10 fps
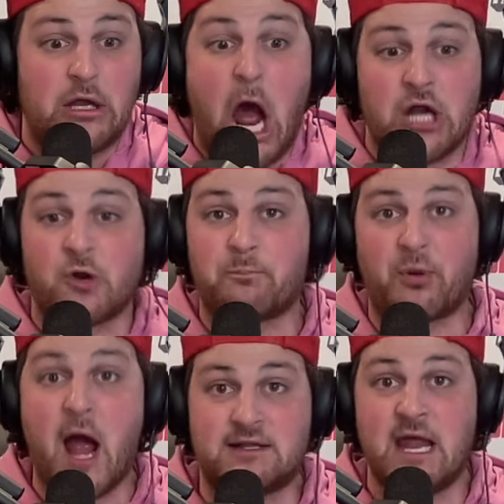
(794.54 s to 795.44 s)
Connor
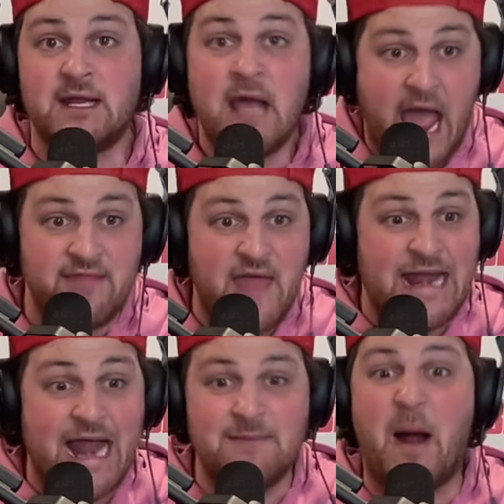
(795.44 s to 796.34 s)
Brogdon. And
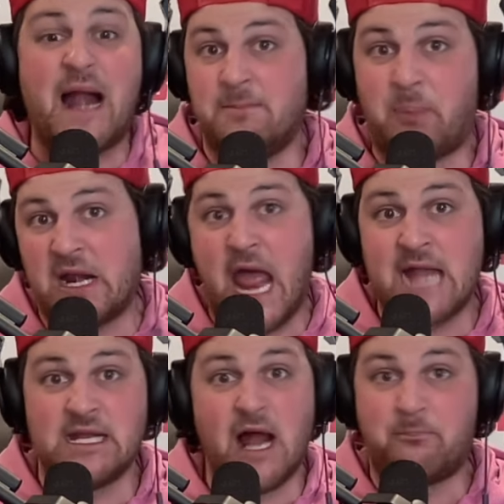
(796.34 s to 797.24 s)
that anybody but
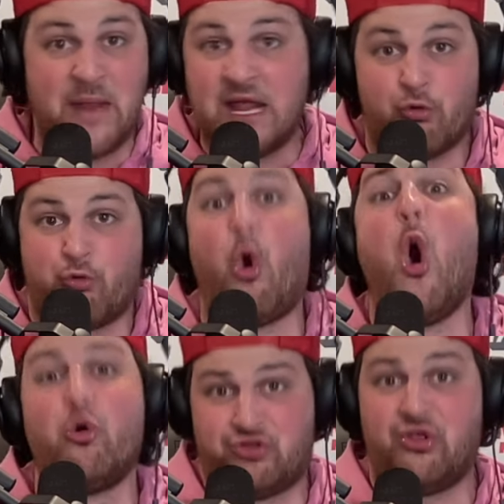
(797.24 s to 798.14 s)
ended up being
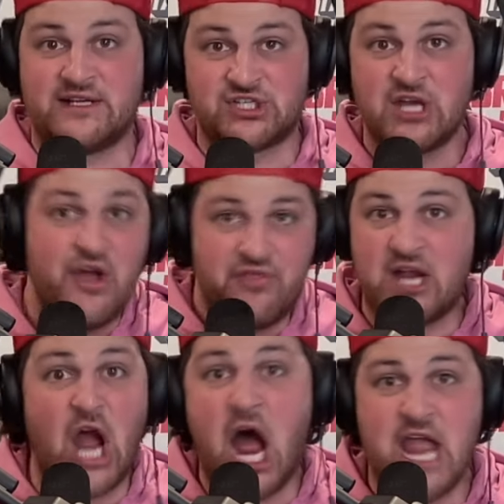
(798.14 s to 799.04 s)
ruthless.
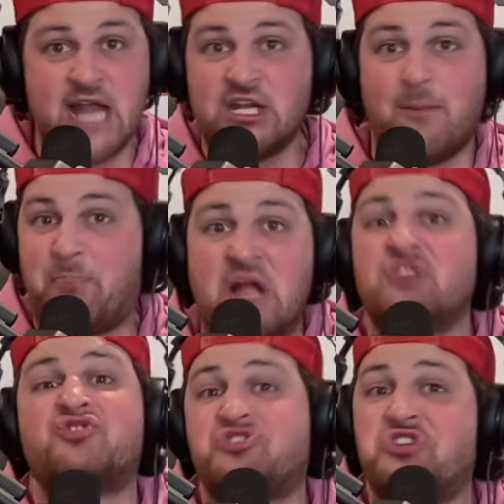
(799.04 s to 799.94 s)
That guy ended up
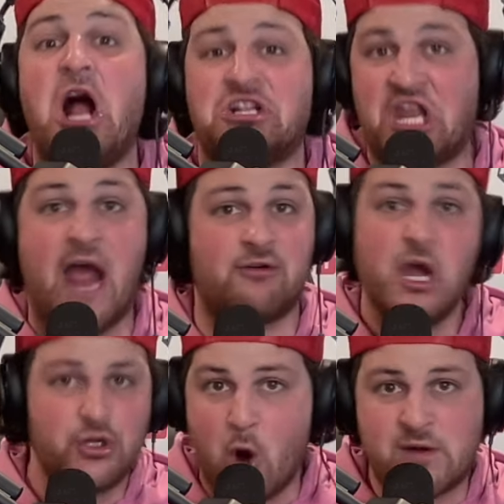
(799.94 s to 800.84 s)
being shut down.
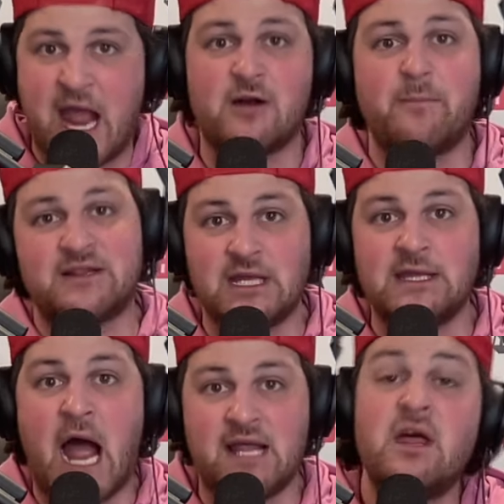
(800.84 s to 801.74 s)
Don't care about the
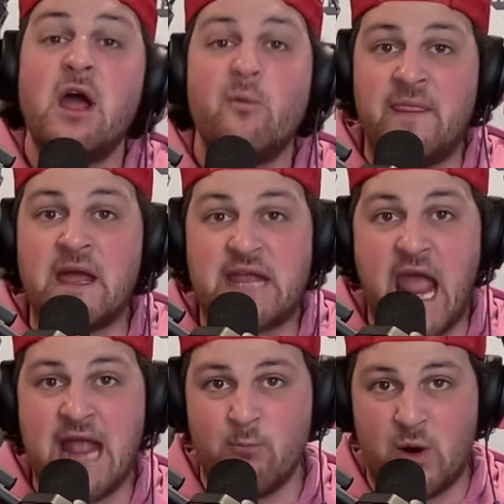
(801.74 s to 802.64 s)
ninth. When the
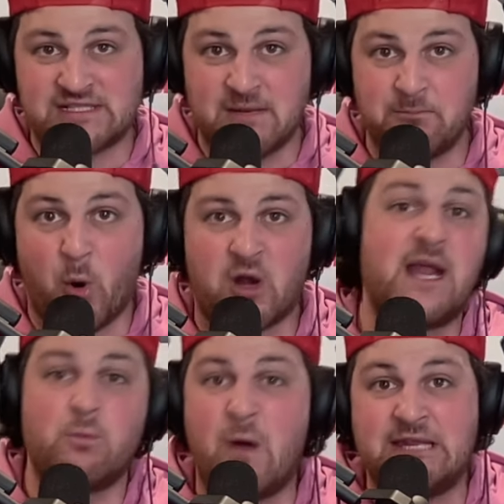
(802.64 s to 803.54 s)
game was
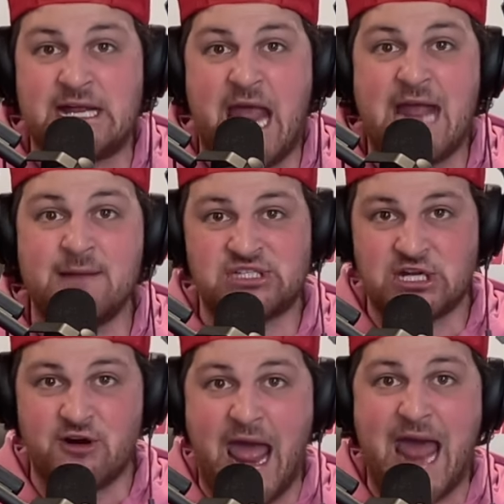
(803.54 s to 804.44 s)
important, when the game
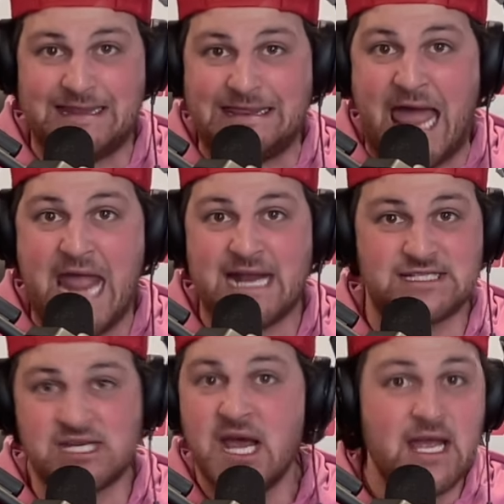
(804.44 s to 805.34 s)
still had legs,